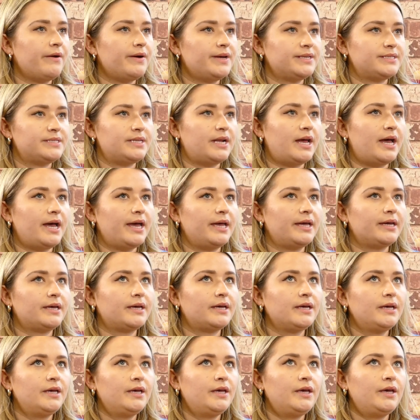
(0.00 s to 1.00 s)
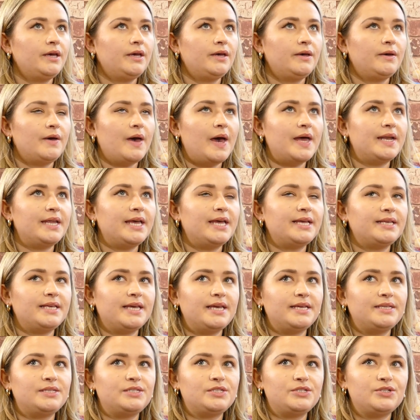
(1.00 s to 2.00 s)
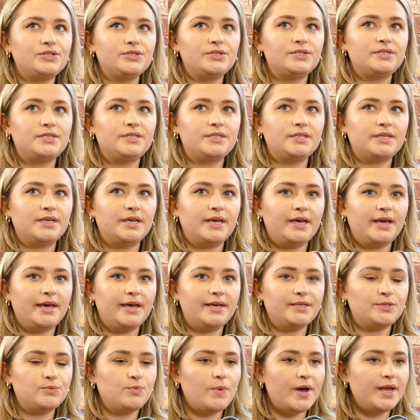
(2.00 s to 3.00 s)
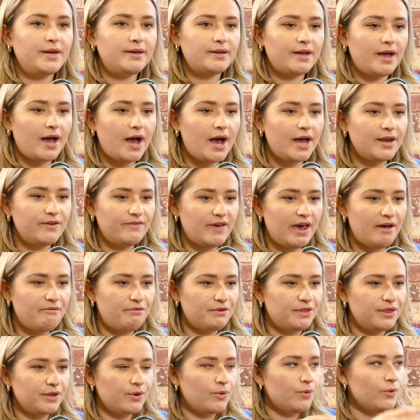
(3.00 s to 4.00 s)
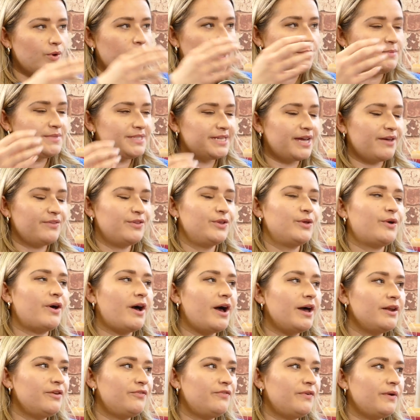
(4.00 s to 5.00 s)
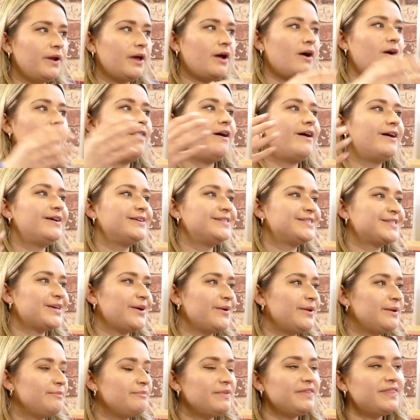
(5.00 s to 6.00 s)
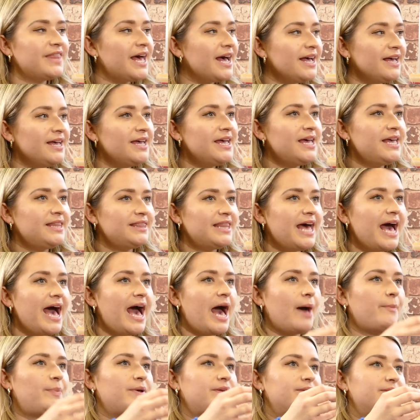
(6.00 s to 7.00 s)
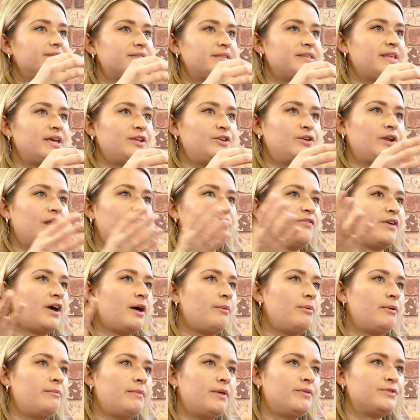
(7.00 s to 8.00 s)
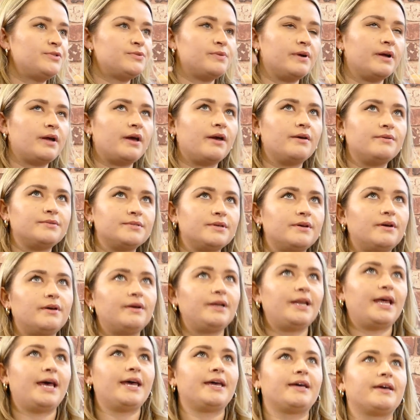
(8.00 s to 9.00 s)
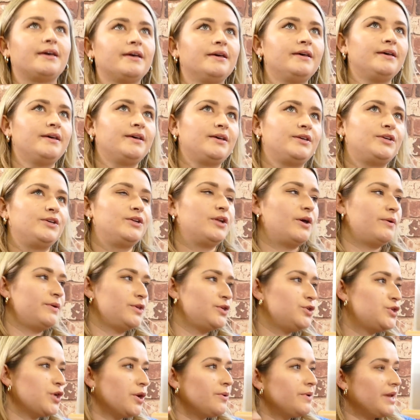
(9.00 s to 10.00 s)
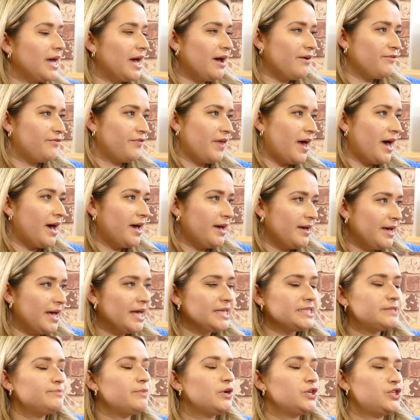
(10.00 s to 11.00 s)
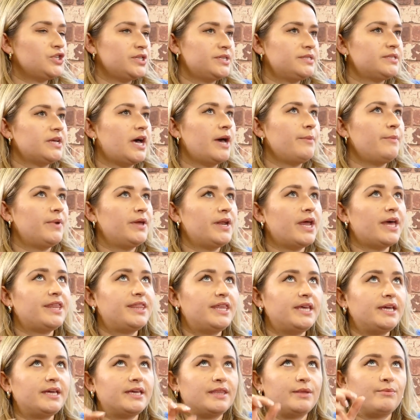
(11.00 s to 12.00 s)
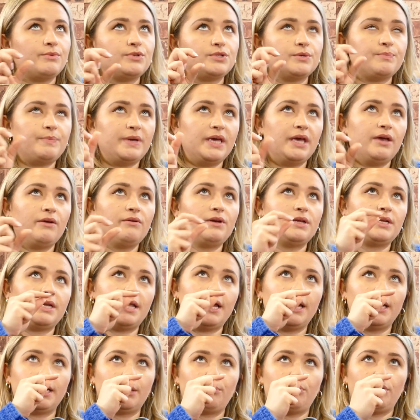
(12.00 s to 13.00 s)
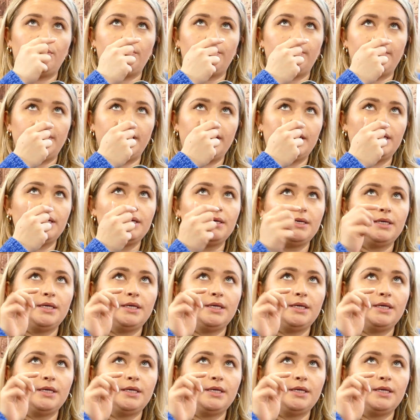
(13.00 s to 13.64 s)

it's like, and it's when kind of everything all comes together and you kind of feel like, oh, it's going, but that happens, and then you'll have a couple of months where it goes, oh, like, you know, you don't have that as much excitement. I think there was a period like probably